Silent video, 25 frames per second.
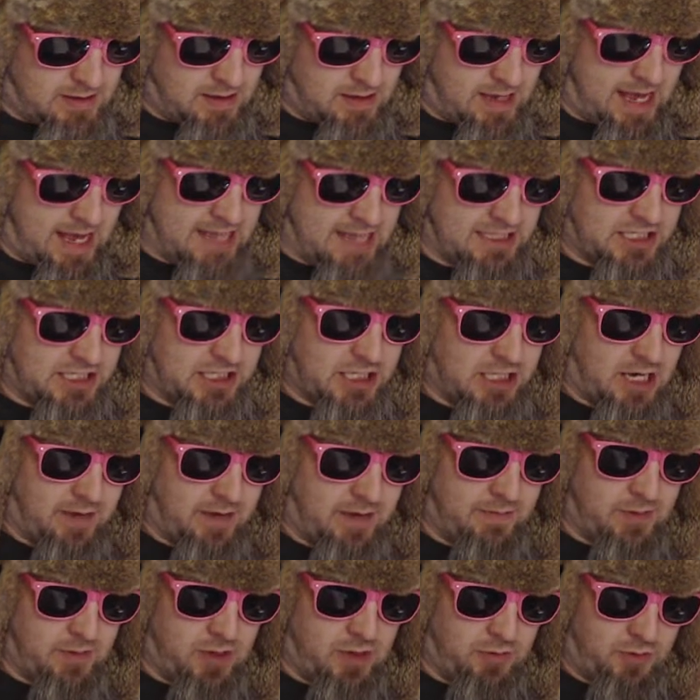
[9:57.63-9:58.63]
At
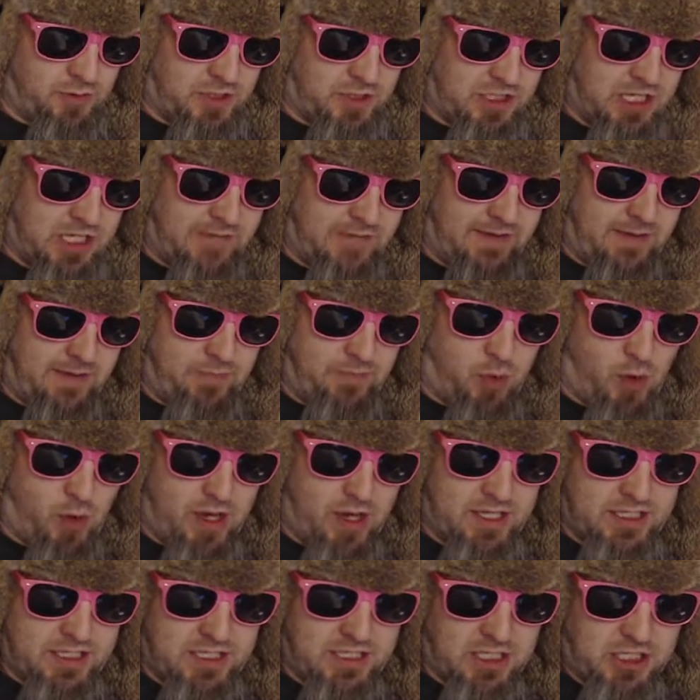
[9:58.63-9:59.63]
some receiving
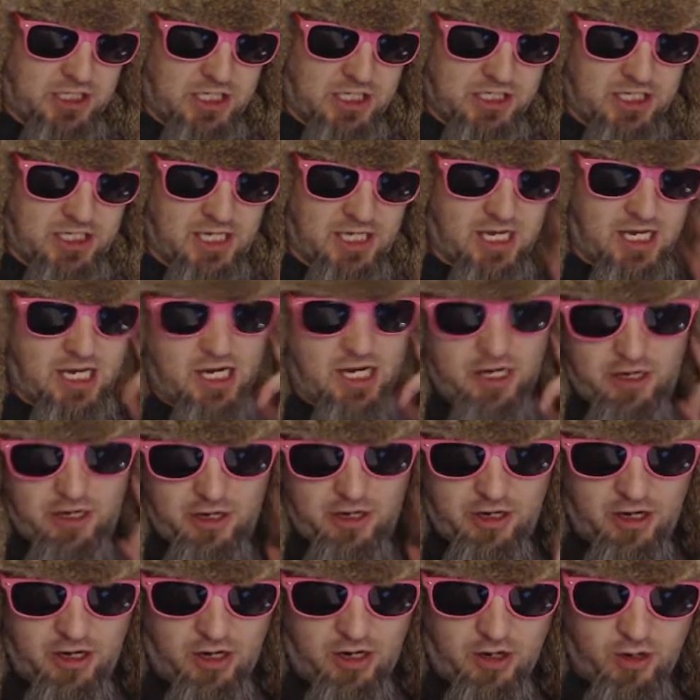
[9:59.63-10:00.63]
points, such as an
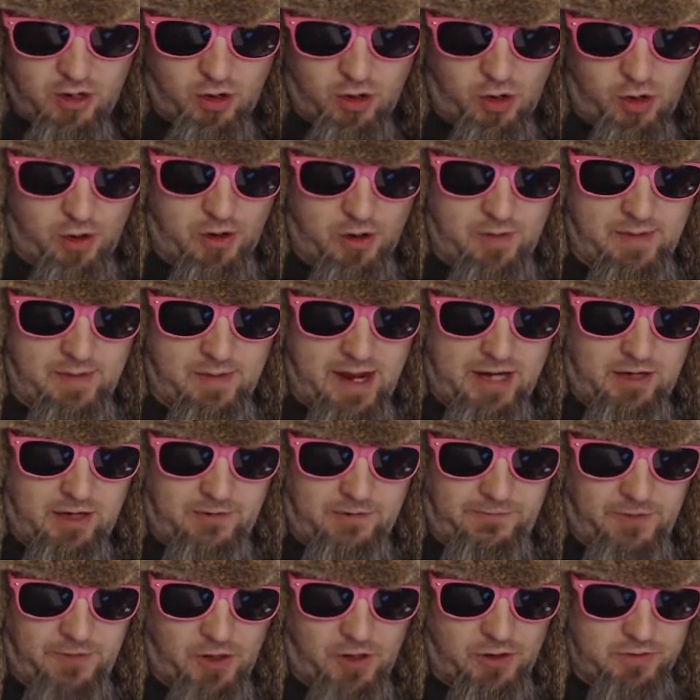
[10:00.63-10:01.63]
ear or a
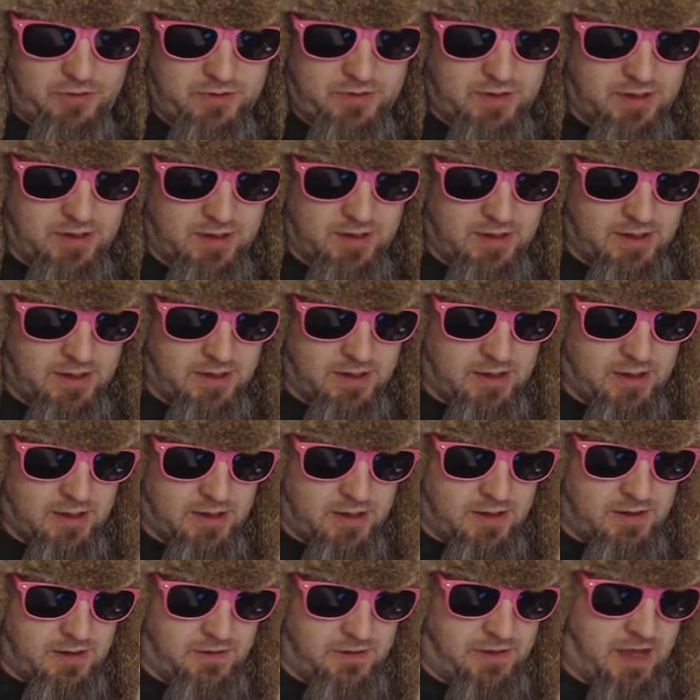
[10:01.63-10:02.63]
microphone,
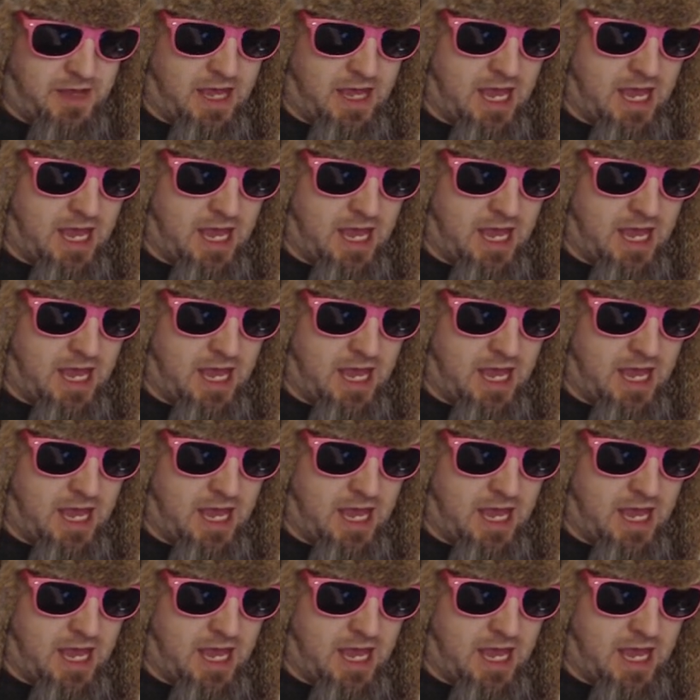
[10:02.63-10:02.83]
the